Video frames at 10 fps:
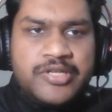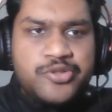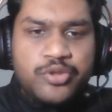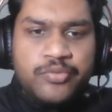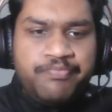
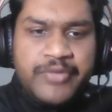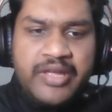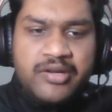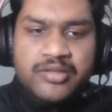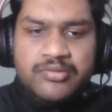So
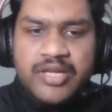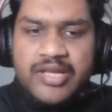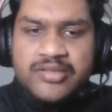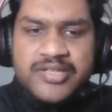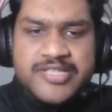here
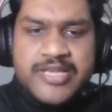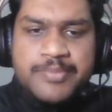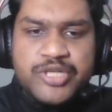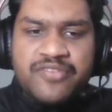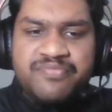in the
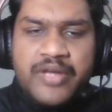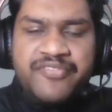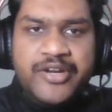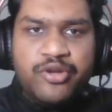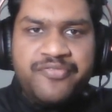description of my
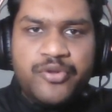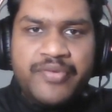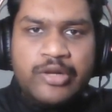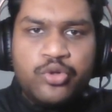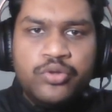video, if you
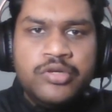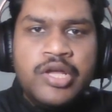will go,